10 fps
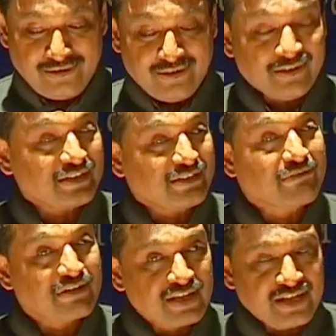
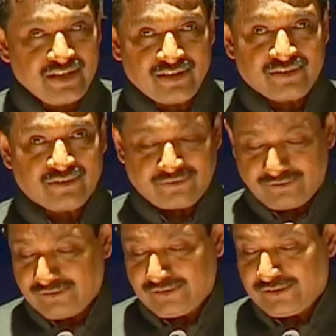her grilling
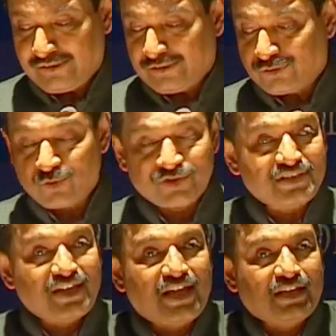those
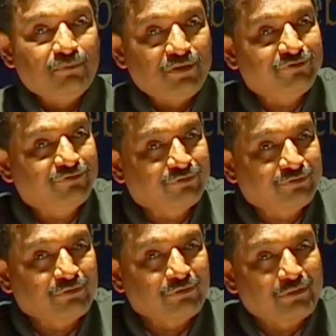at the helm of
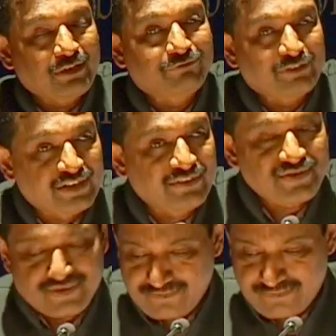
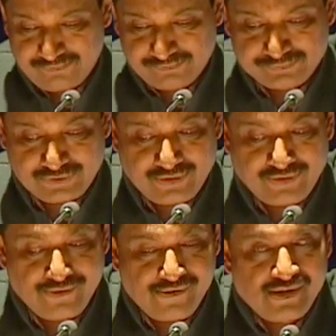affairs
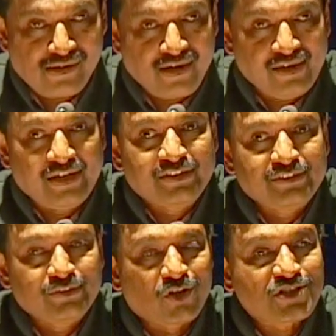
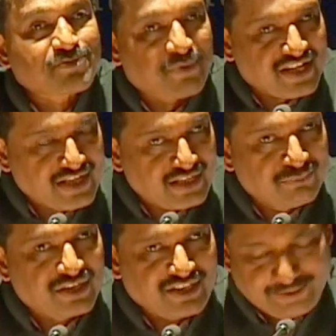and not sparing
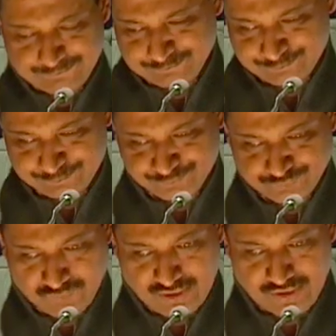anybody.
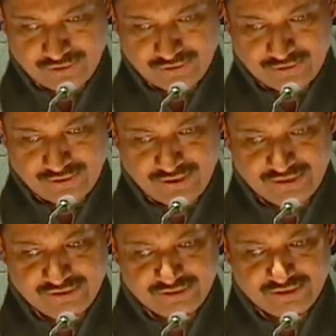
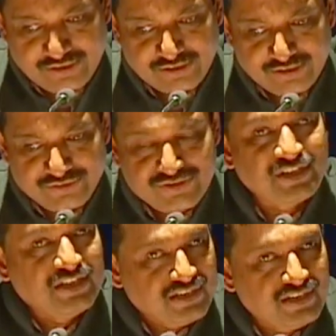And
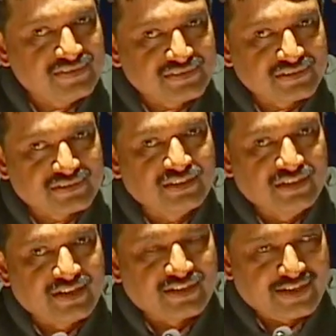she is
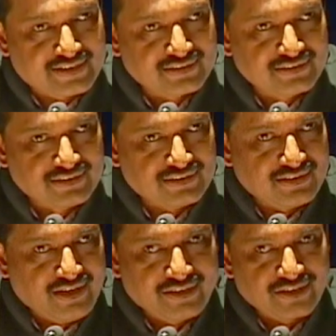certainly an
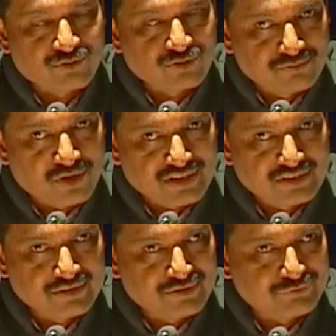icon and a role
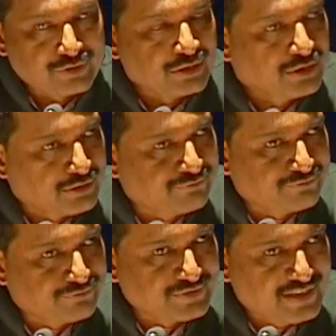model for a lot
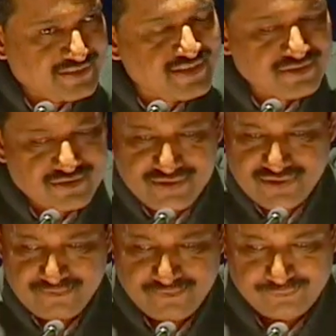of
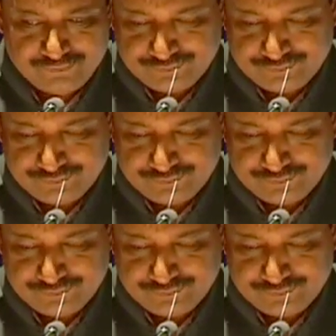youngsters.